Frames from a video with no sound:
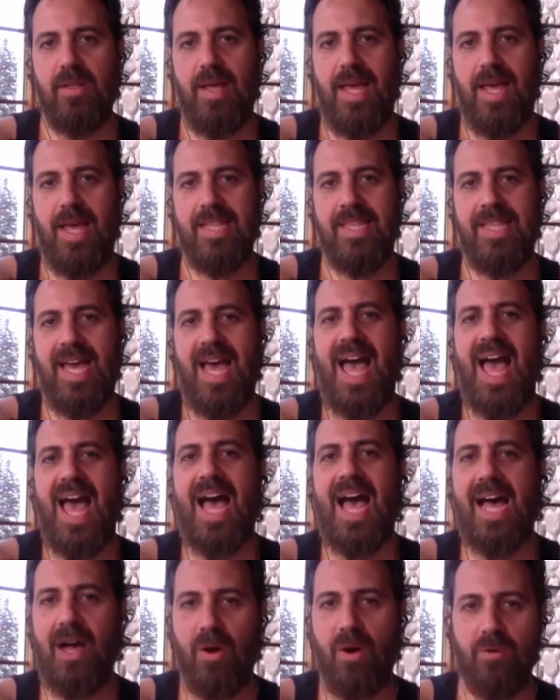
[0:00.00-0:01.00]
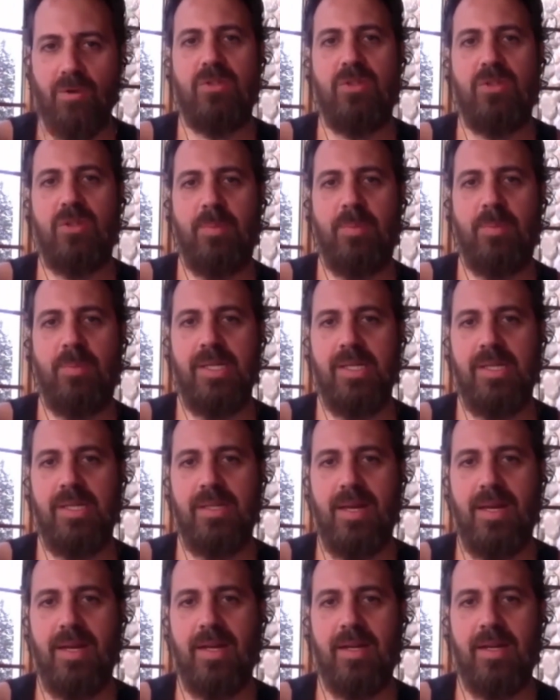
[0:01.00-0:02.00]
the how to be
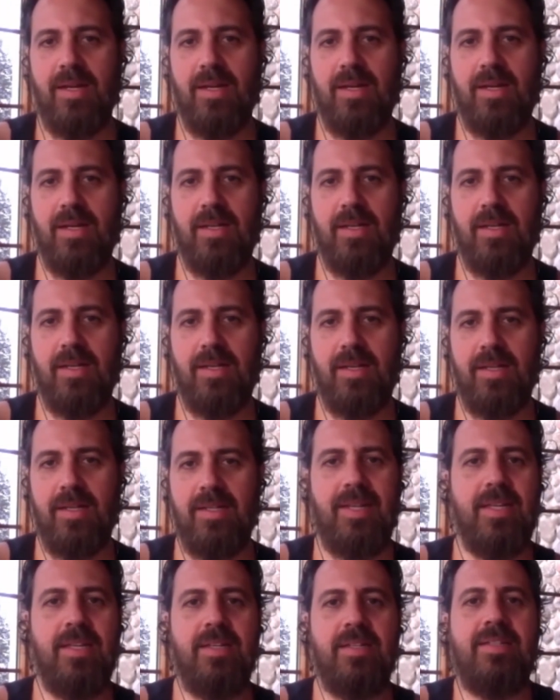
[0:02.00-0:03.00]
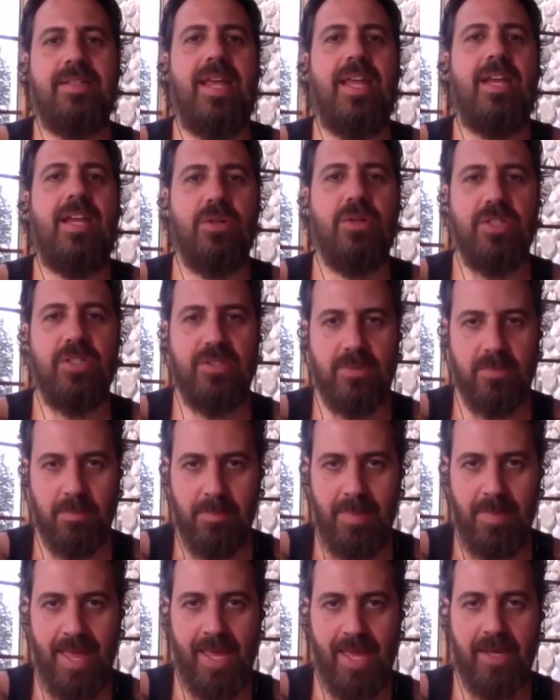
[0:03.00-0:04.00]
an integrous
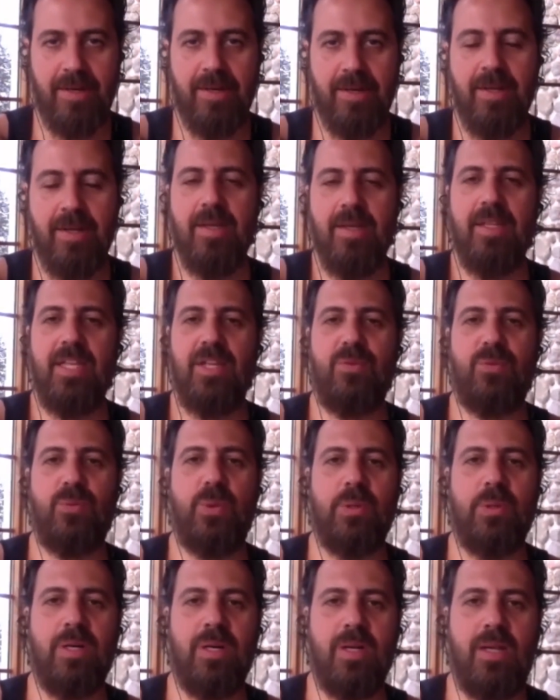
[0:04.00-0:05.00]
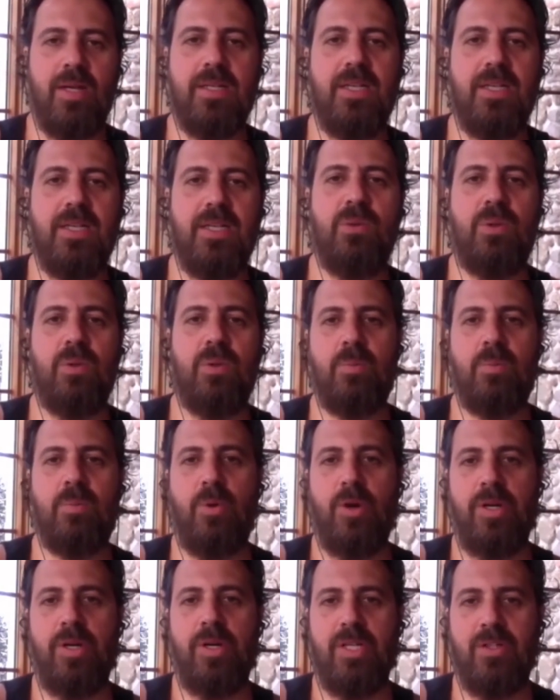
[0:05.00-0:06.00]
man. If we were lucky, we were
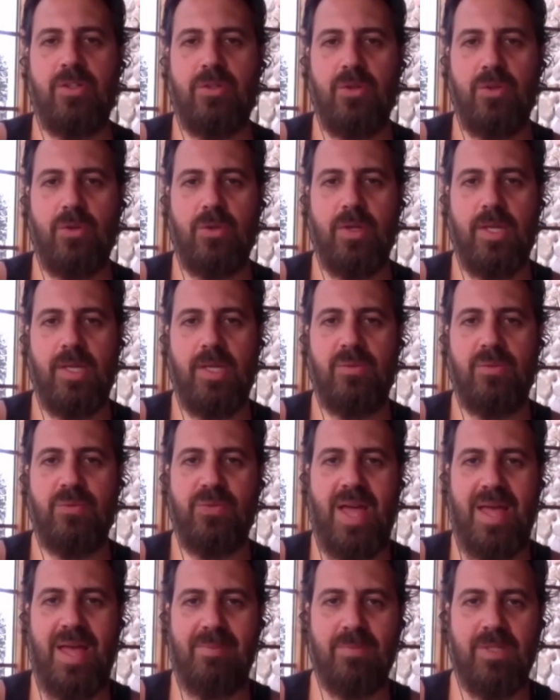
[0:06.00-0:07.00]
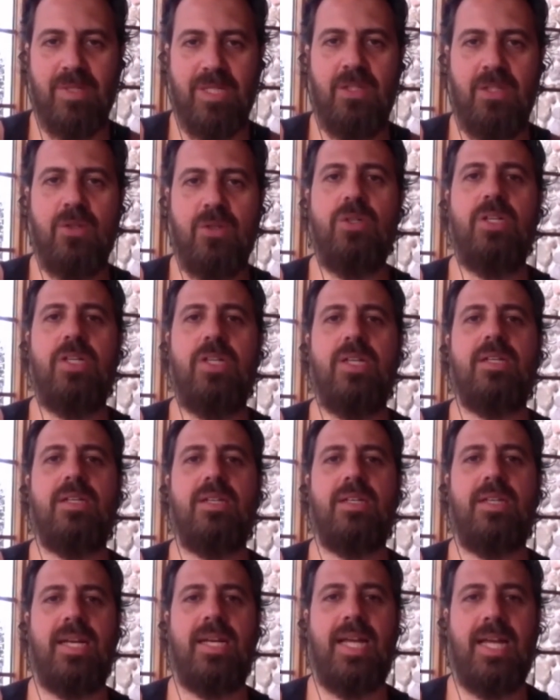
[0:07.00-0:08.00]
born into a family unit
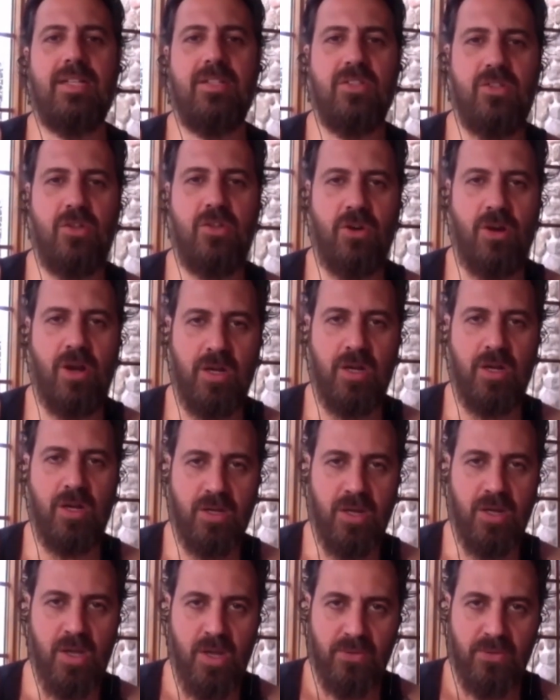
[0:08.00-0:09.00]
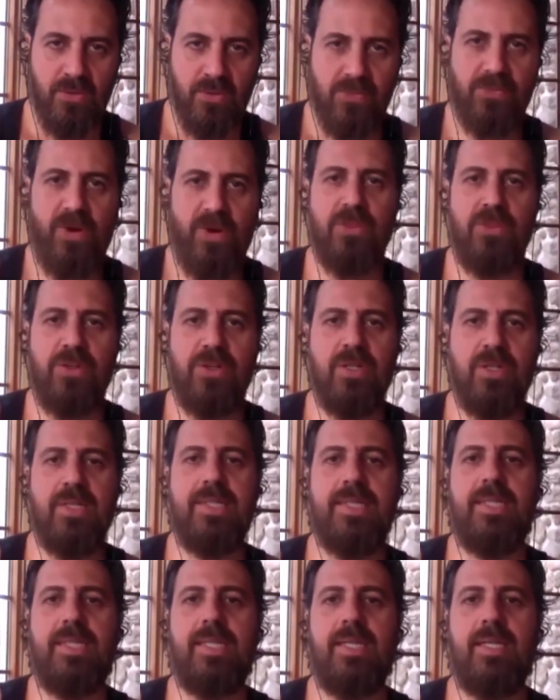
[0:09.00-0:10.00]
that had a strong
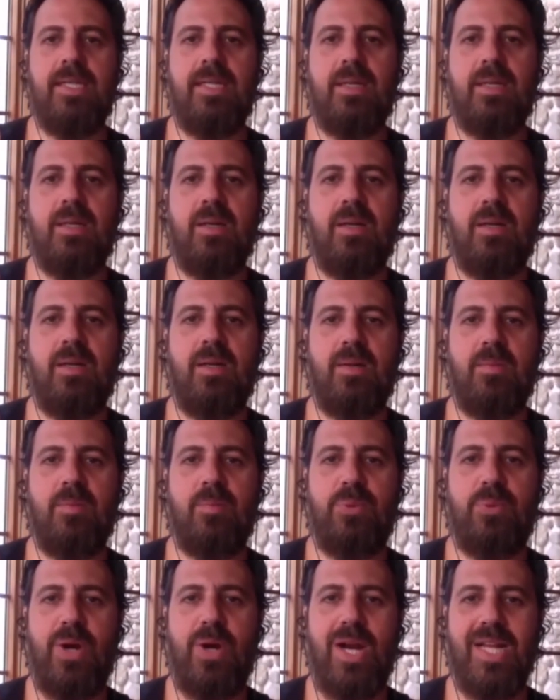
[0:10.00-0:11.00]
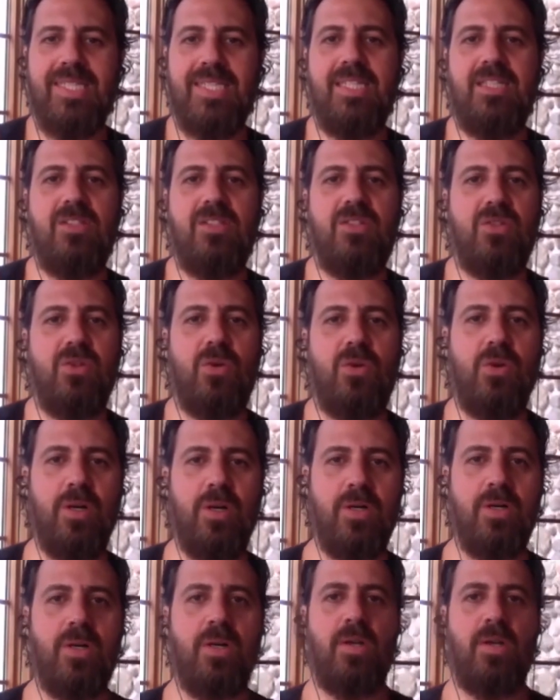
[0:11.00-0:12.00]
fatherly presence, or